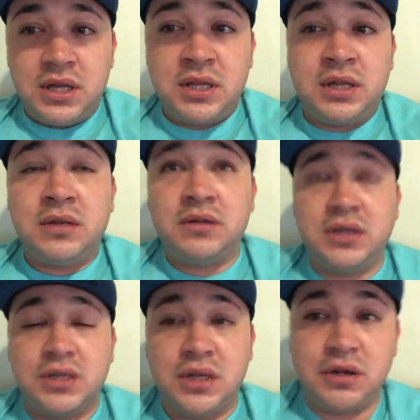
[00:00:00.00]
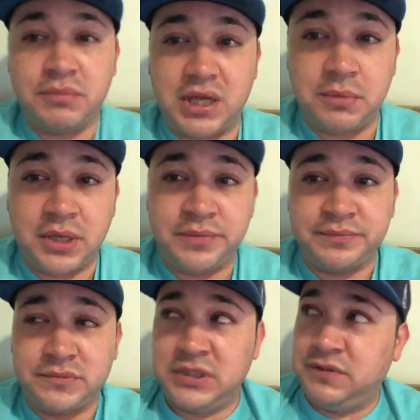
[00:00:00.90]
And then, you know, maybe
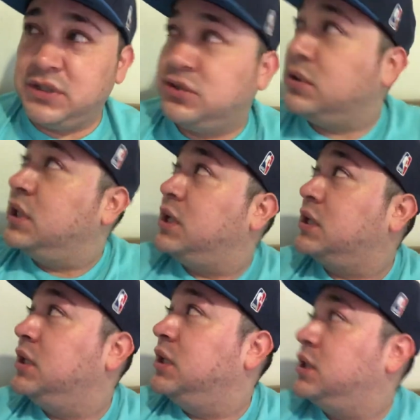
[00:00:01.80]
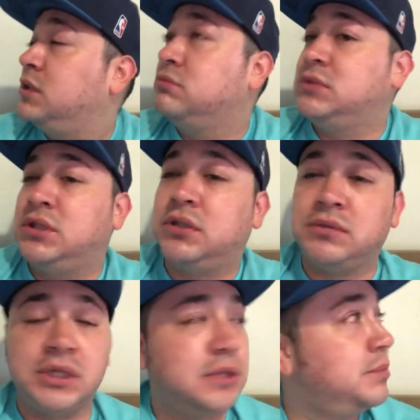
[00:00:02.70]
eventually I can get, you know,
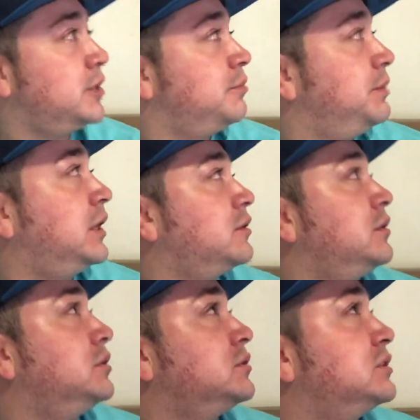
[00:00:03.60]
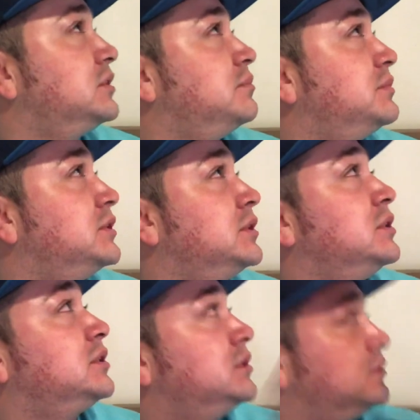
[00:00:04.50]
like a better background or
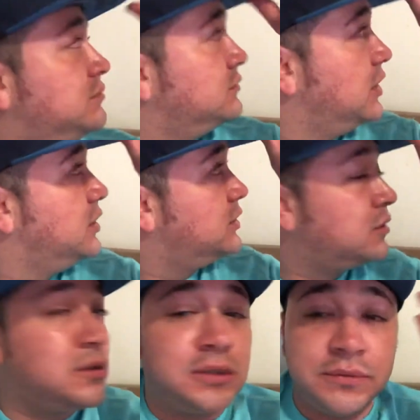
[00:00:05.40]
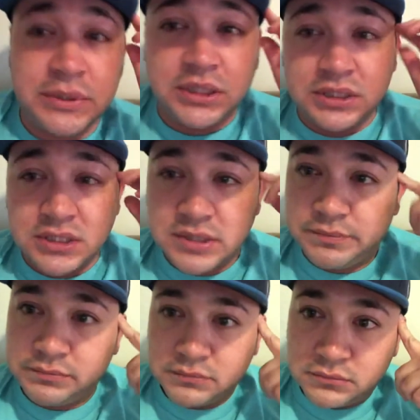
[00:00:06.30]
something, and or at least
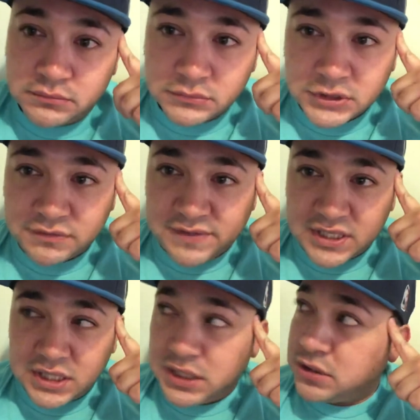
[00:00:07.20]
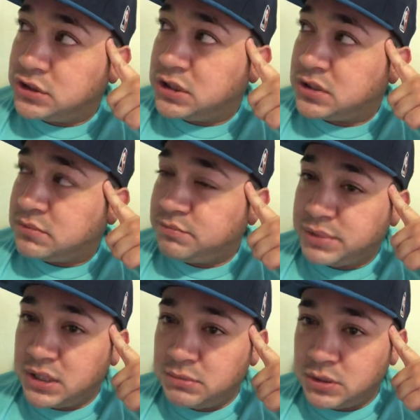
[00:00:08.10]
find the energy to
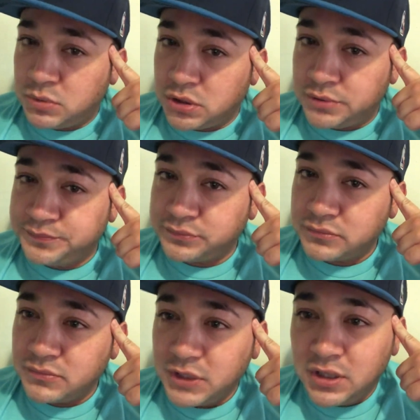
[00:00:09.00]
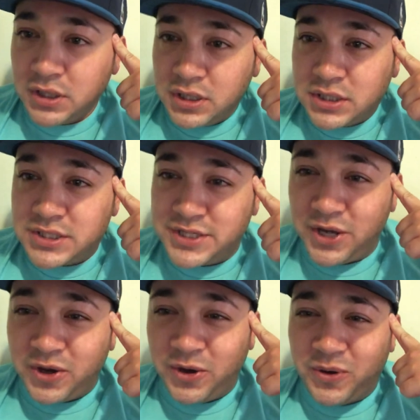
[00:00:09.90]
paint my wall.
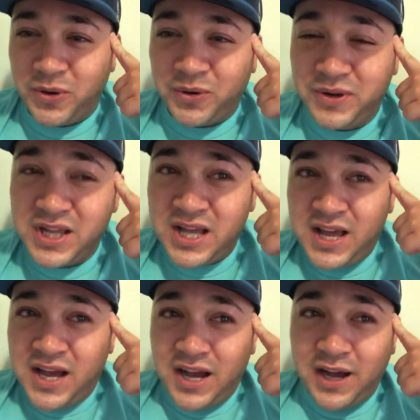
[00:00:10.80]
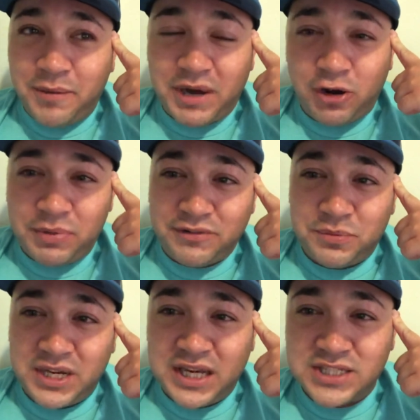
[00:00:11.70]
So I hope
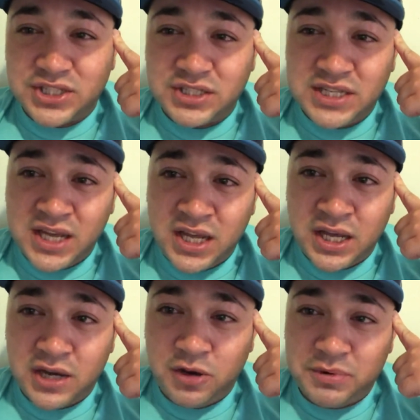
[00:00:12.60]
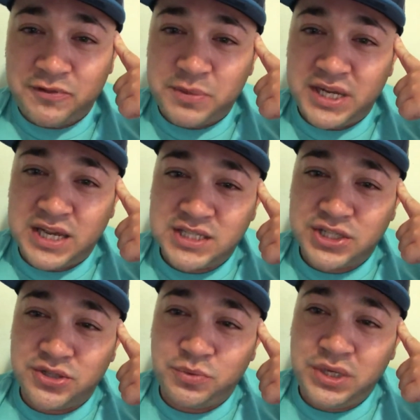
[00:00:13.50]
everybody has a good day. I hope everybody has a
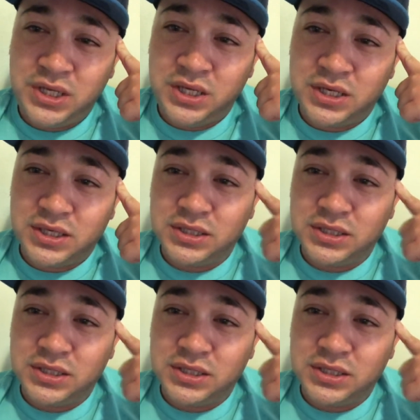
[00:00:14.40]
good week.